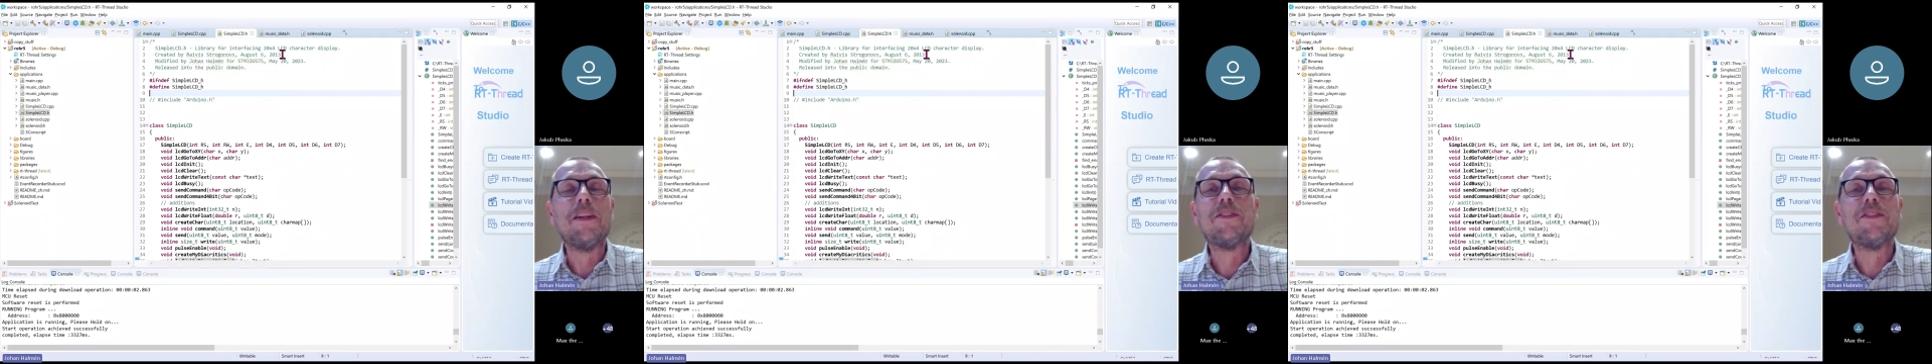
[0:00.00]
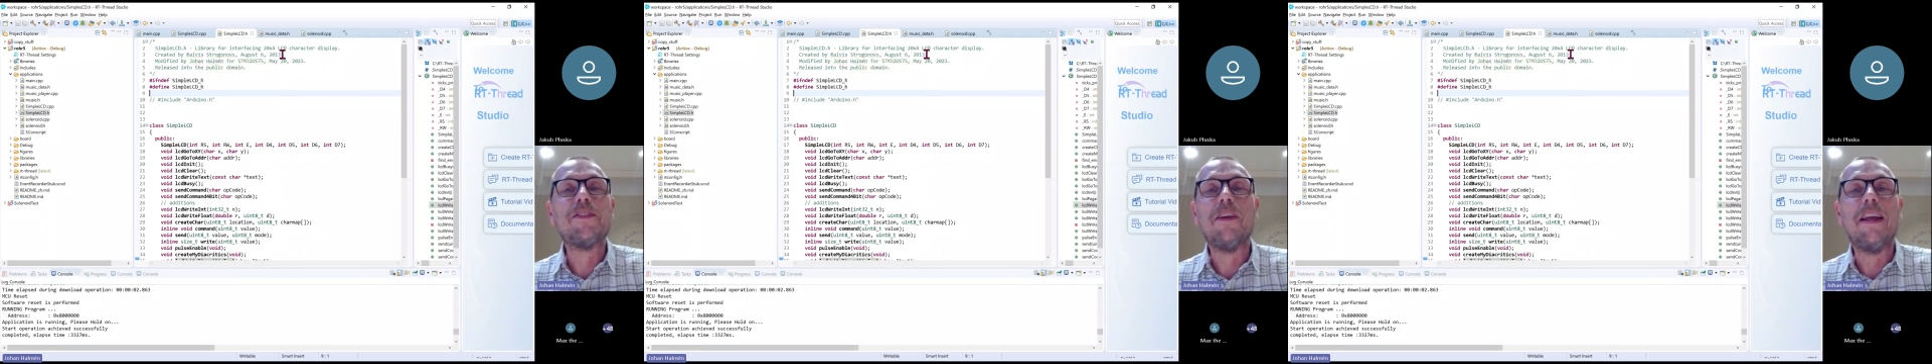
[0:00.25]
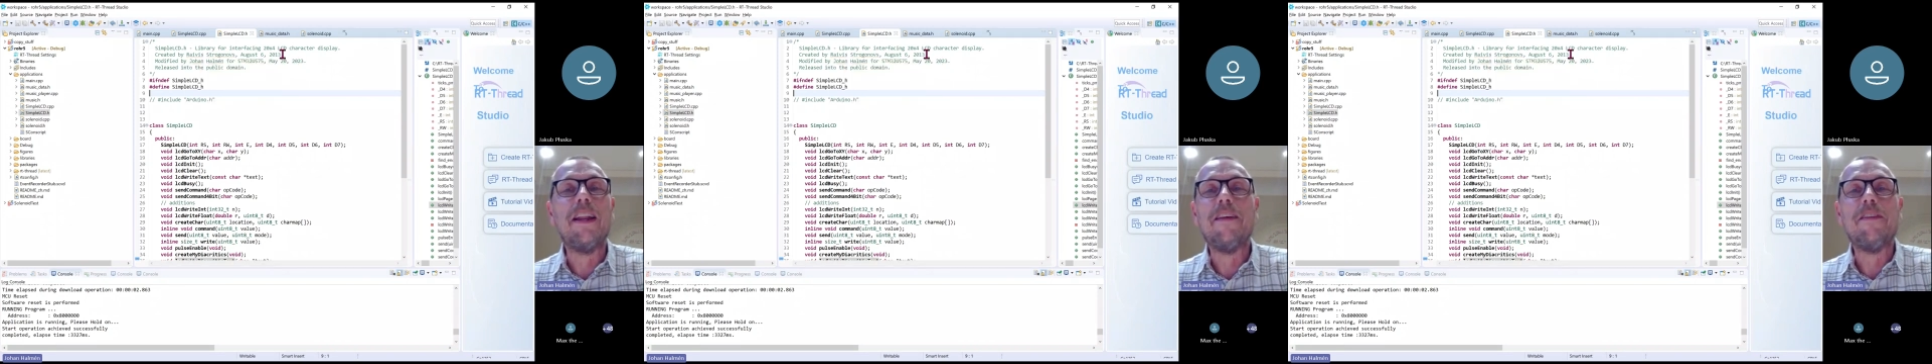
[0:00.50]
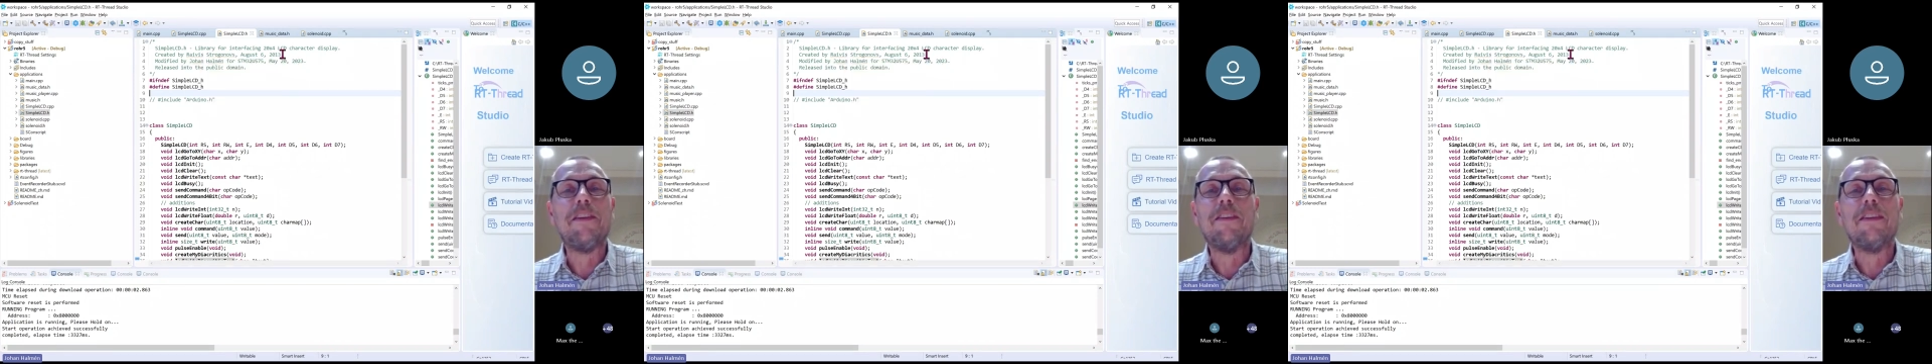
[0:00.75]
it's
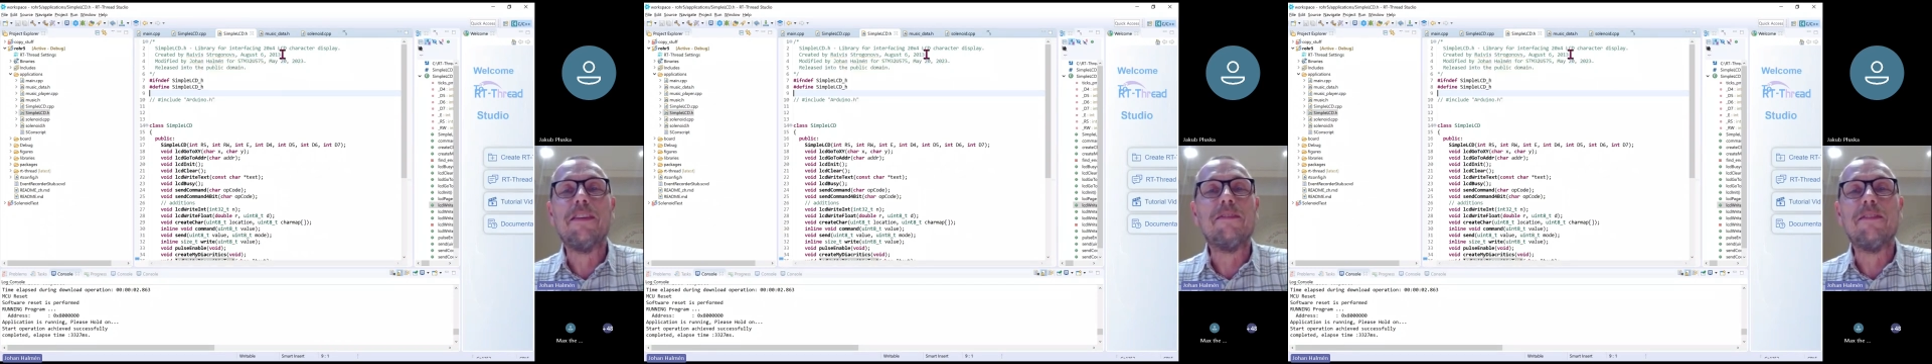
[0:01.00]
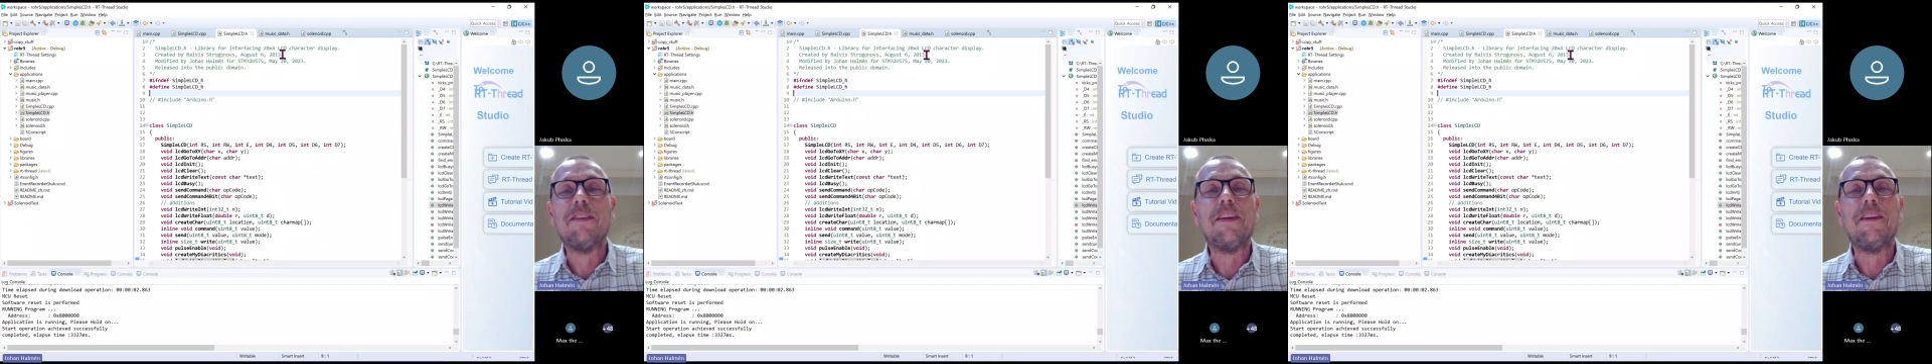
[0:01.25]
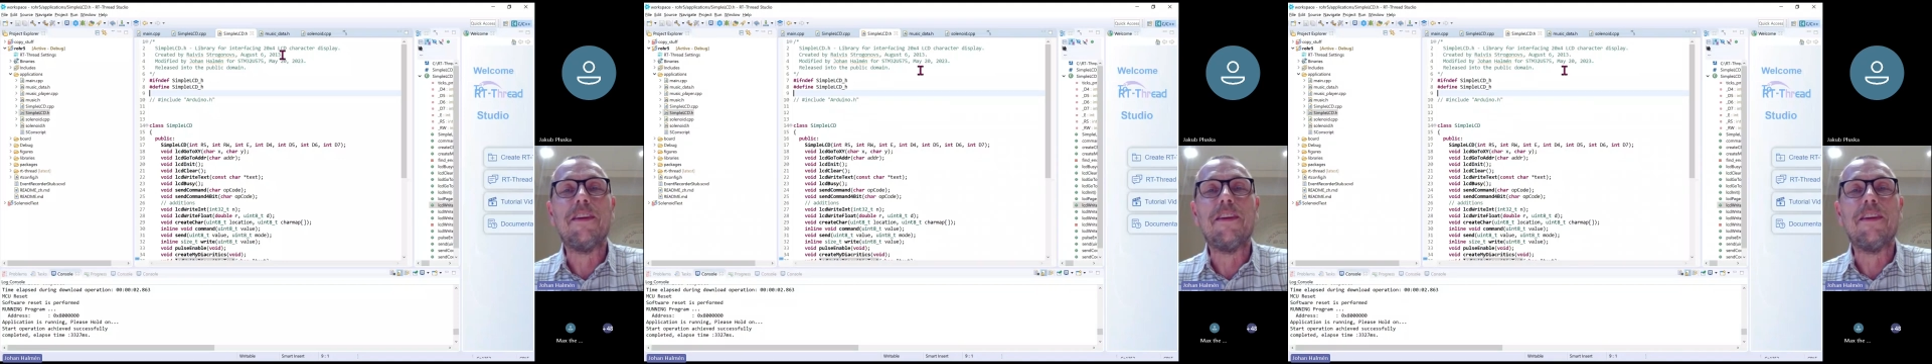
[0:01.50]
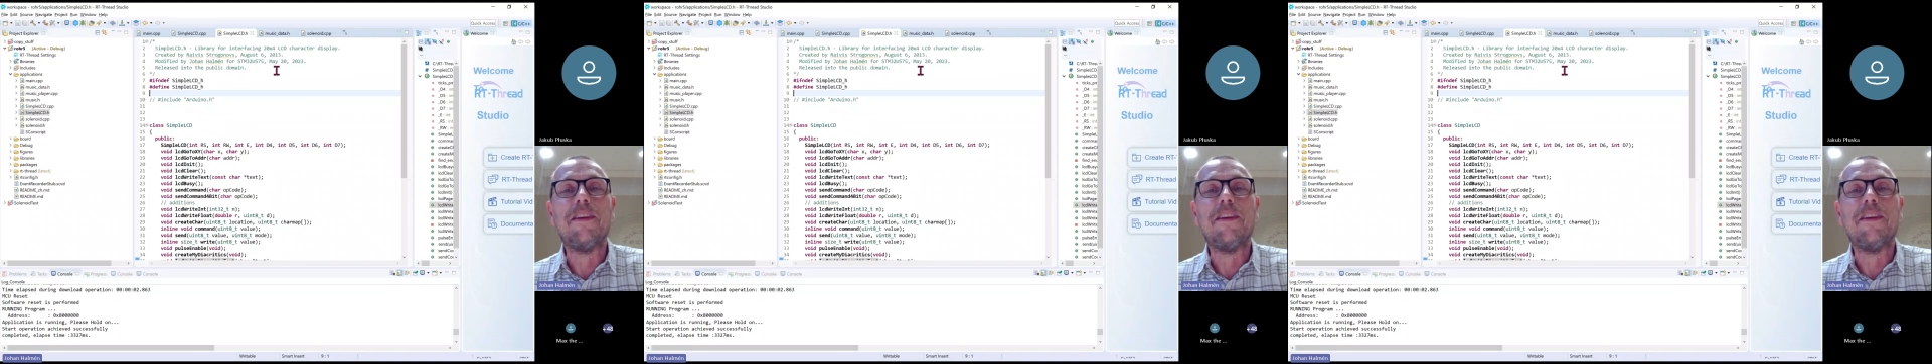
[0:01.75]
11
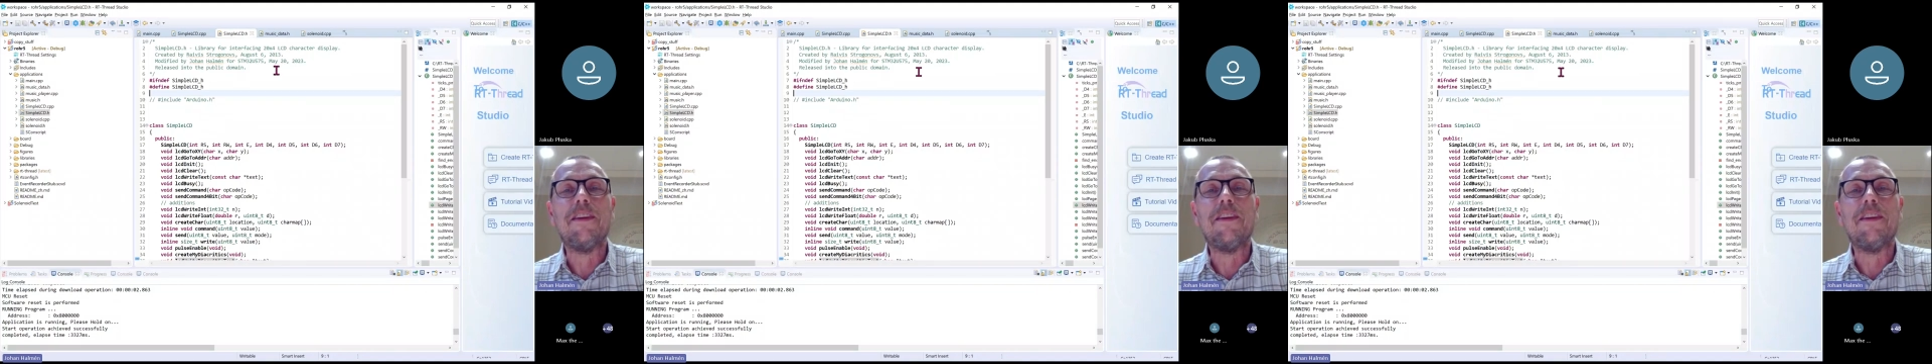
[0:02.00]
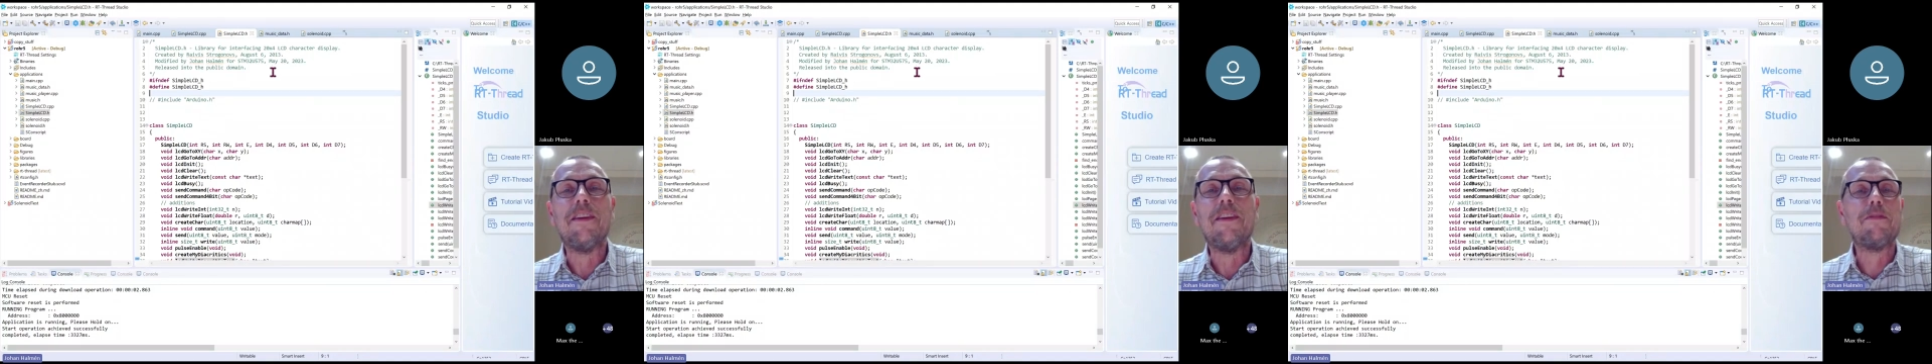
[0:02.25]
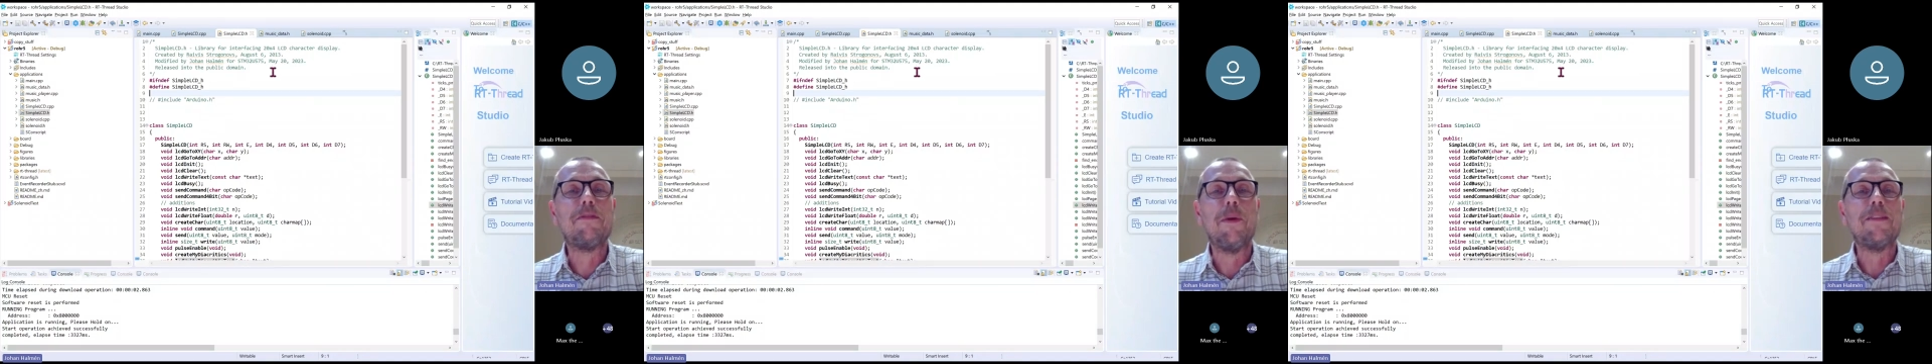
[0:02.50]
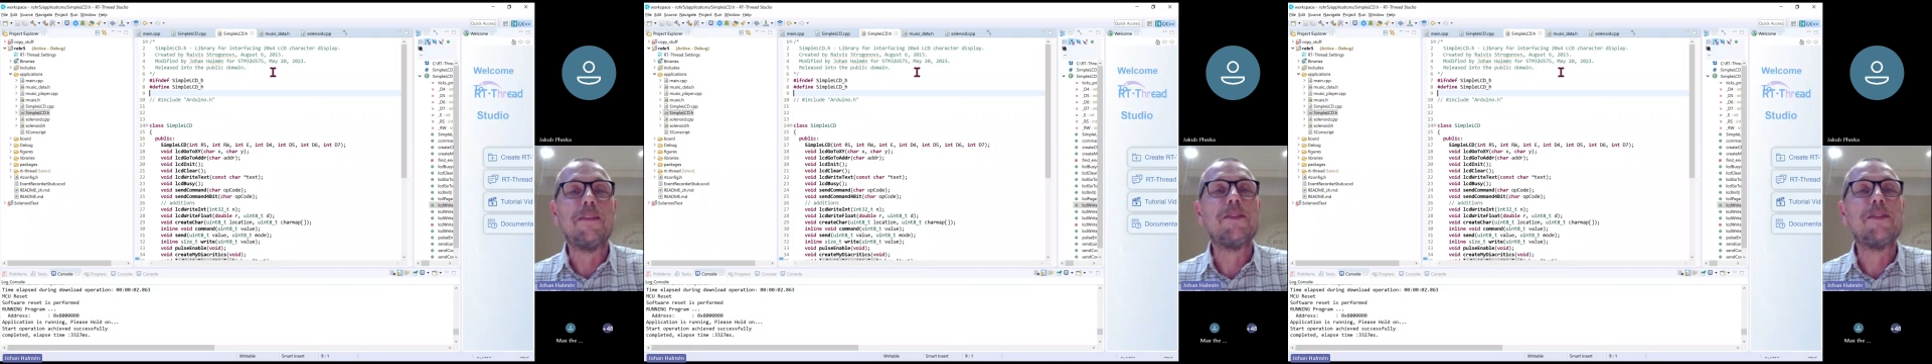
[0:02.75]
years old software.